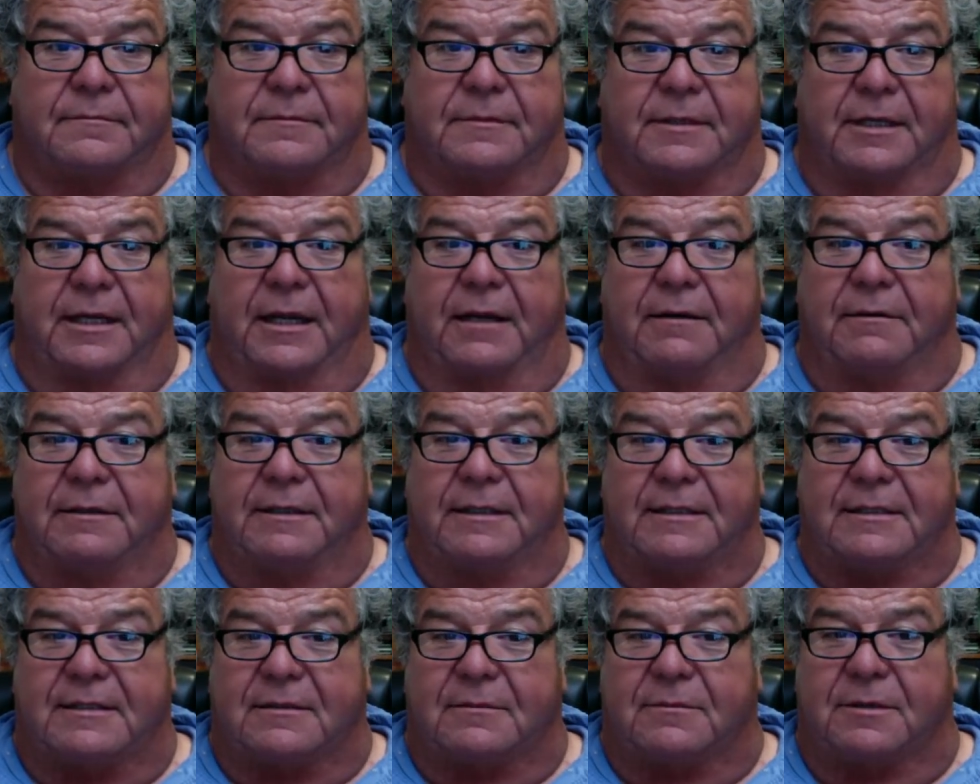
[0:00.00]
Okay, we
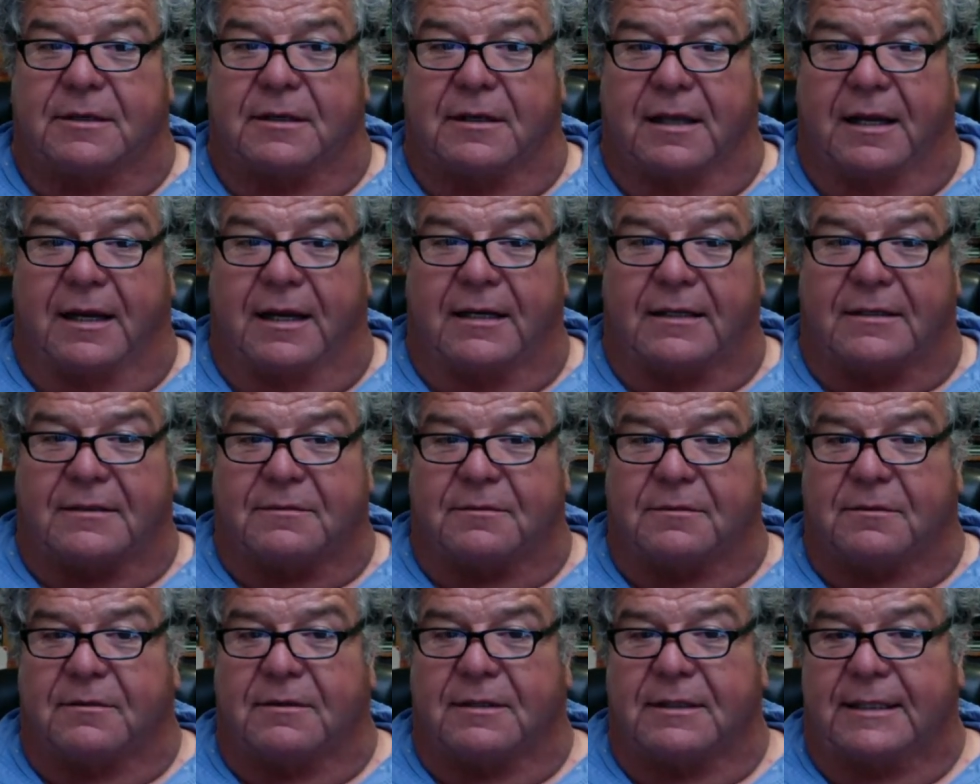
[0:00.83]
need some more likes.
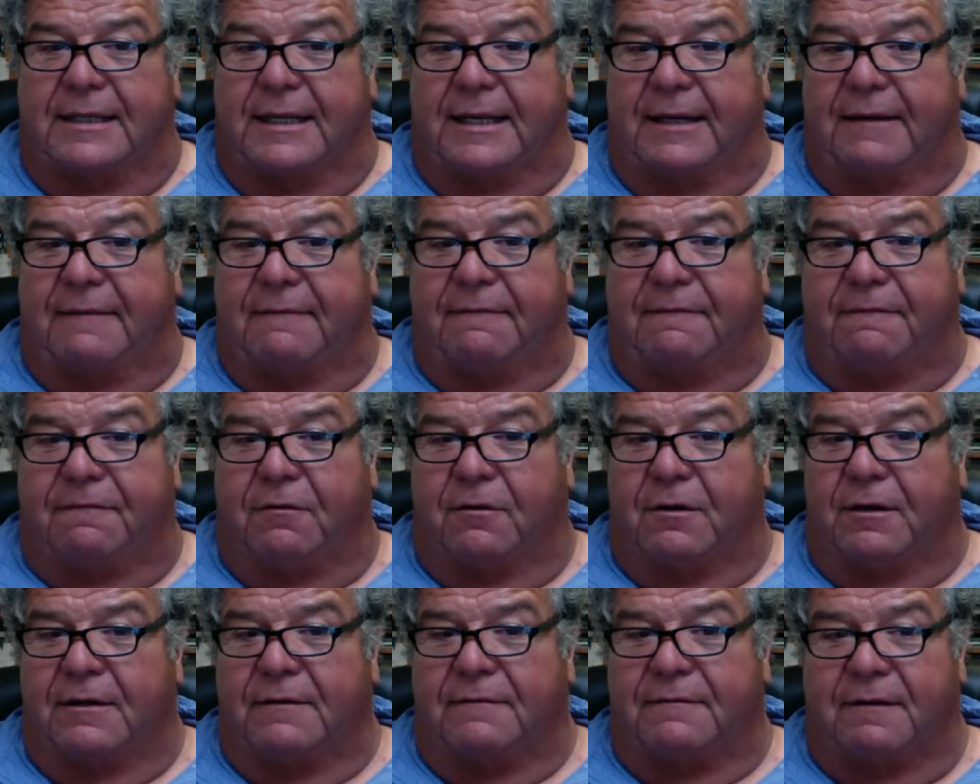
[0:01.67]
We're only at
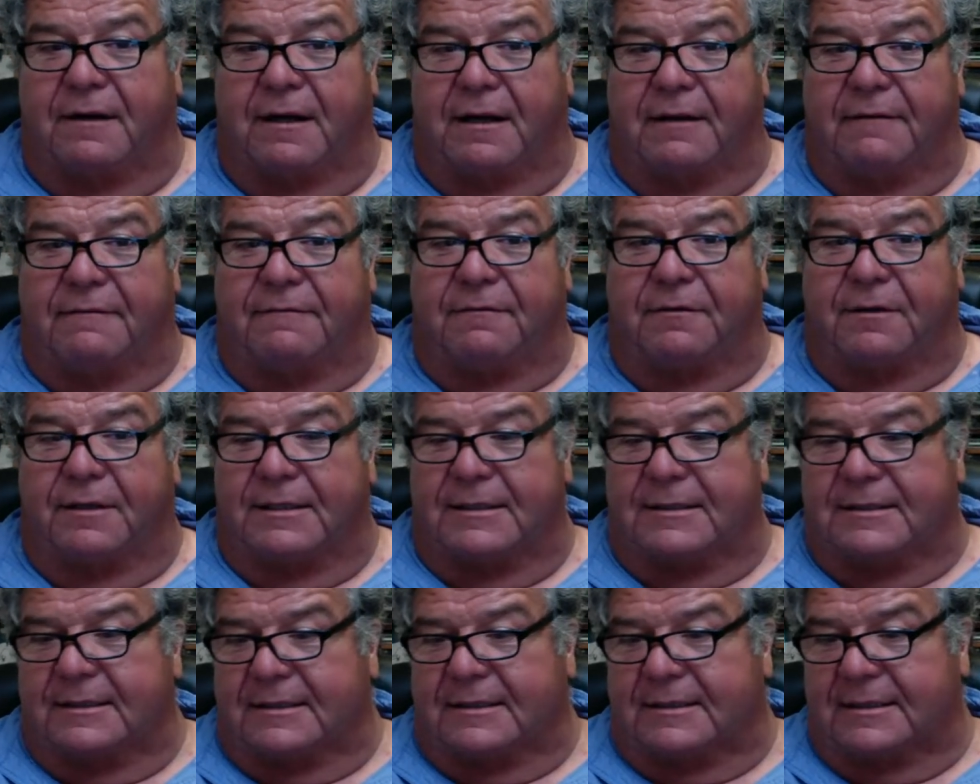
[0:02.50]
45,
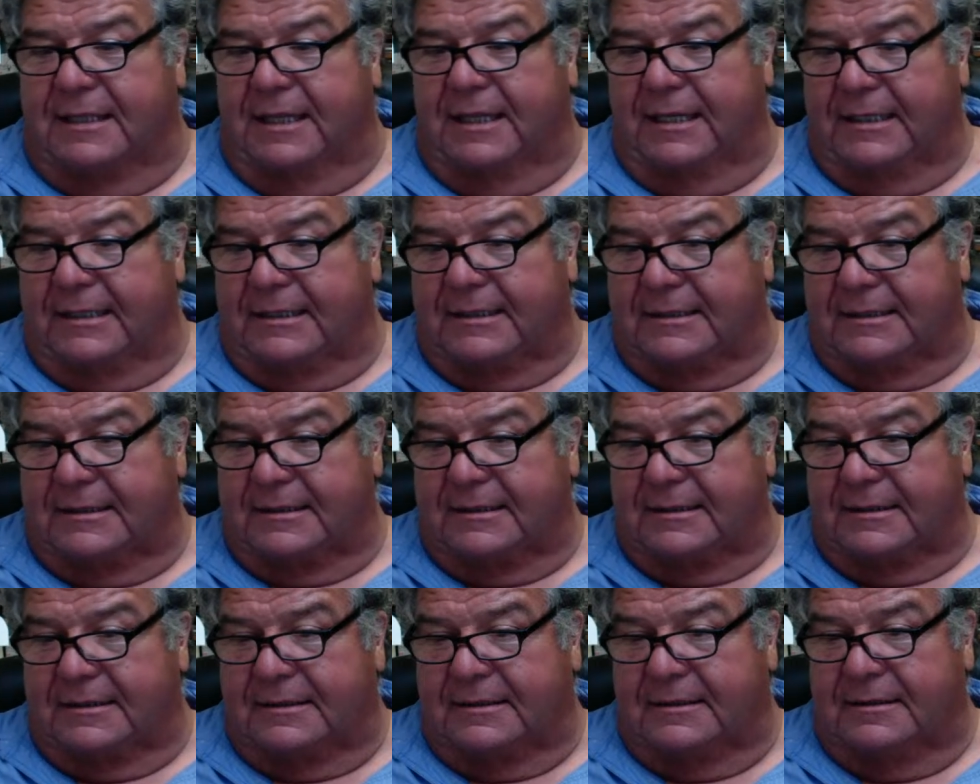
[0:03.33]
46
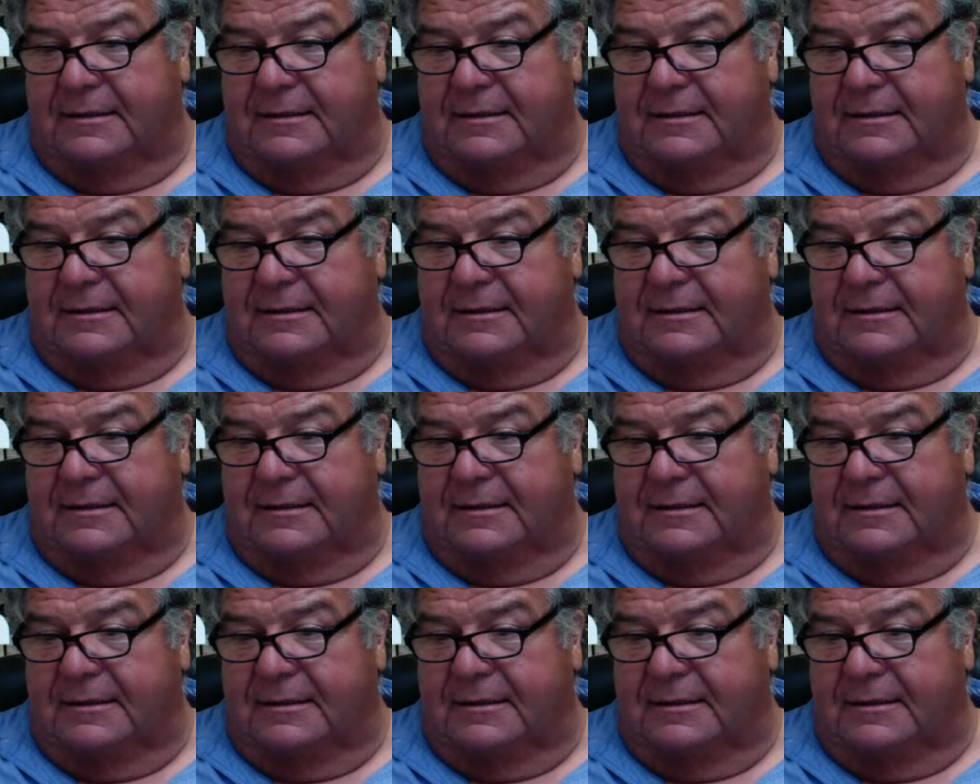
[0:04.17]
likes.